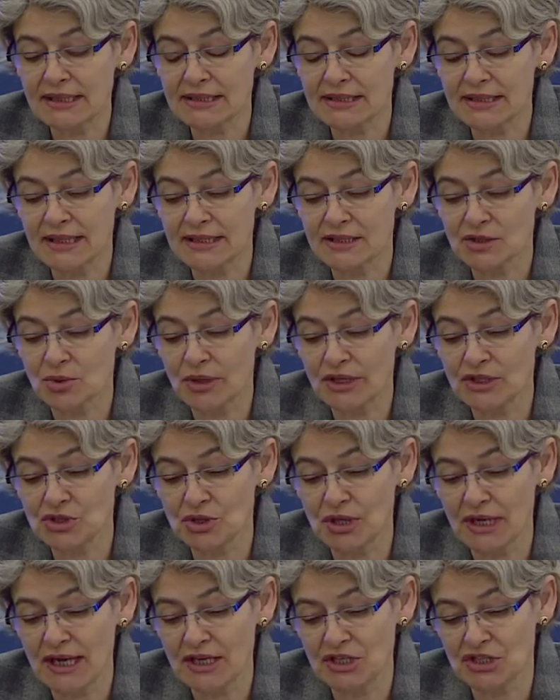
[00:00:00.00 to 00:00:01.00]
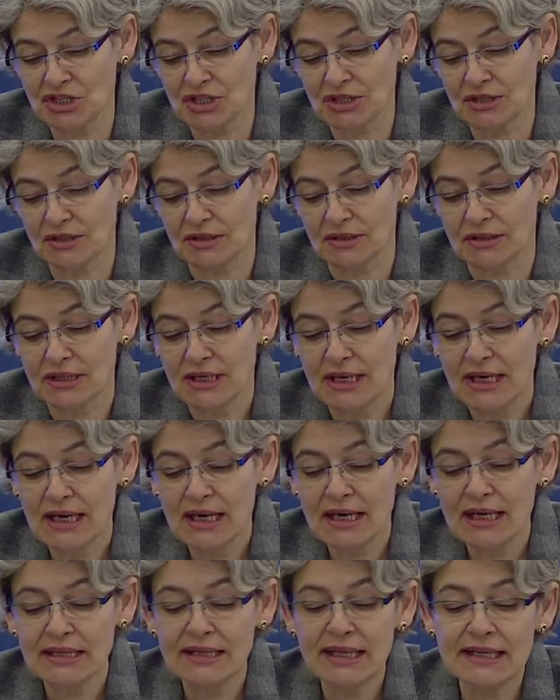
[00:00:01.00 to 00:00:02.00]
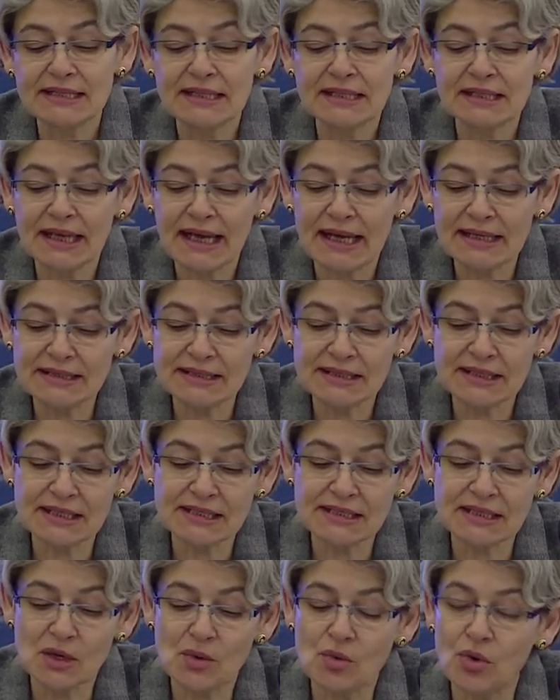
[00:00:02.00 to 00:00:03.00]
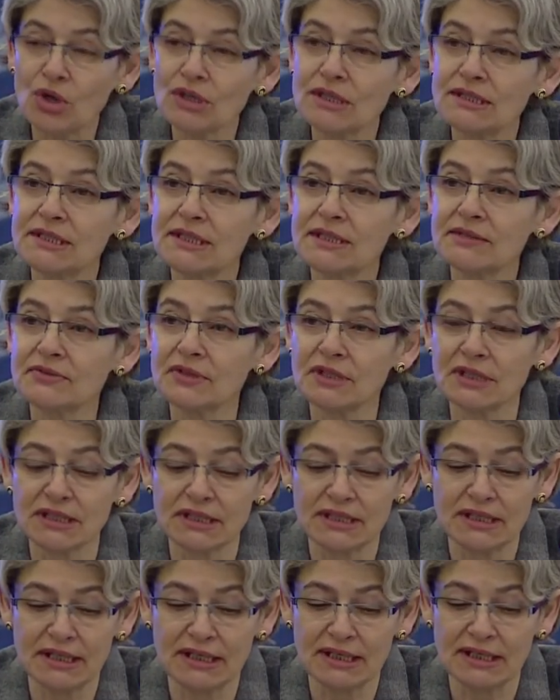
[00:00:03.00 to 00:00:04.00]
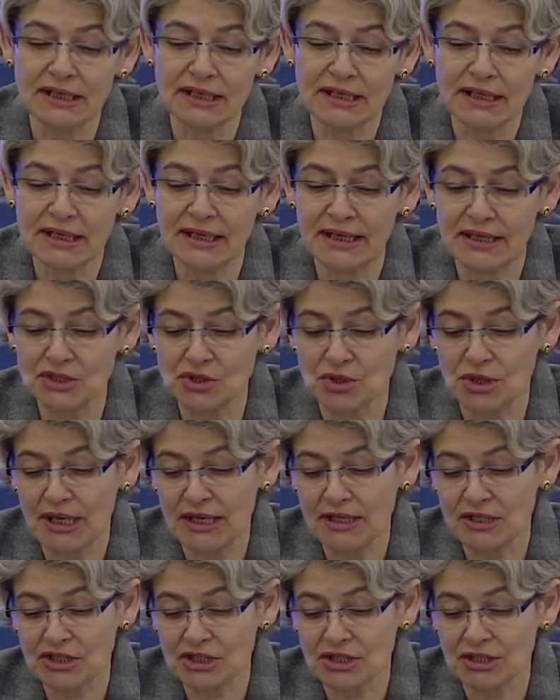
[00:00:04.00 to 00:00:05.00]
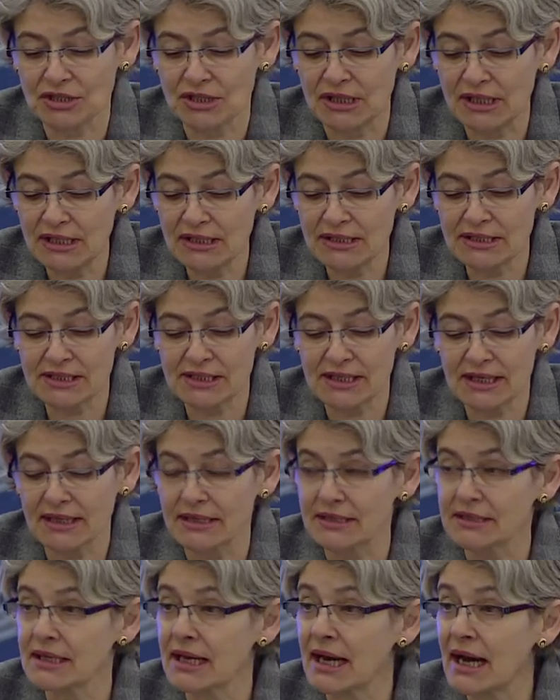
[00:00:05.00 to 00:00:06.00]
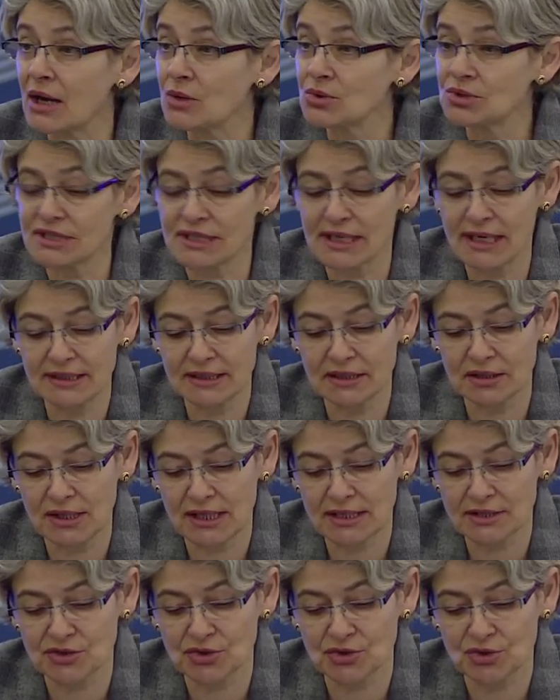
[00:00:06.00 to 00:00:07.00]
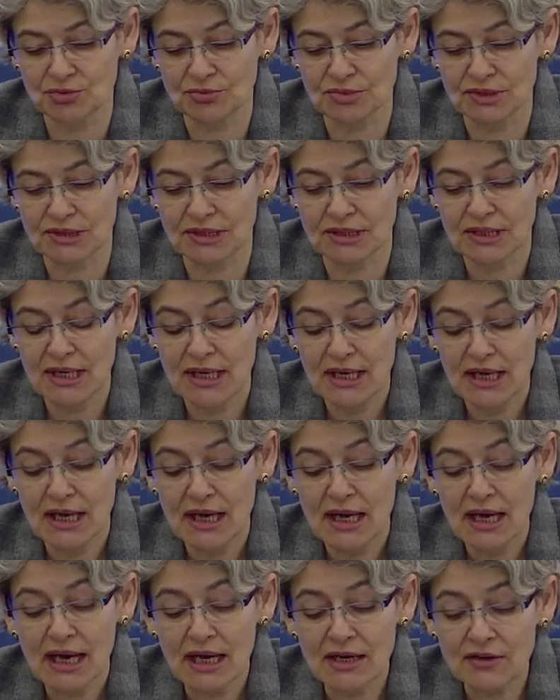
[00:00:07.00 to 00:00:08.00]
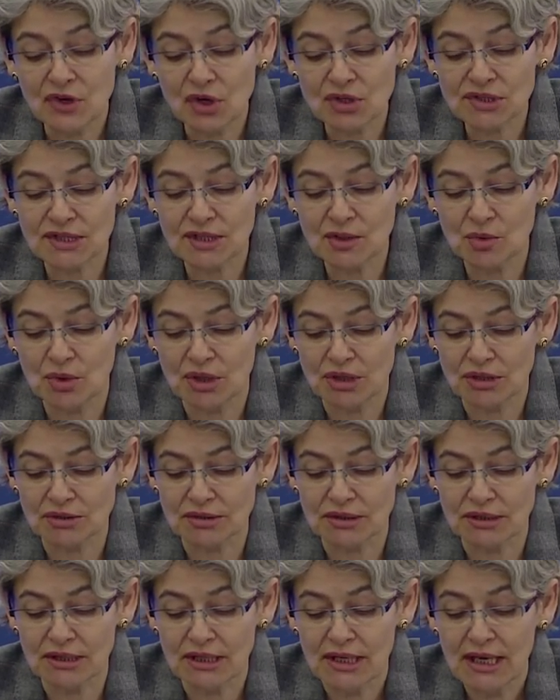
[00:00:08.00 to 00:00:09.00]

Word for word: access to education, that enhances the quality of learning and education inside, outside classrooms, across the world,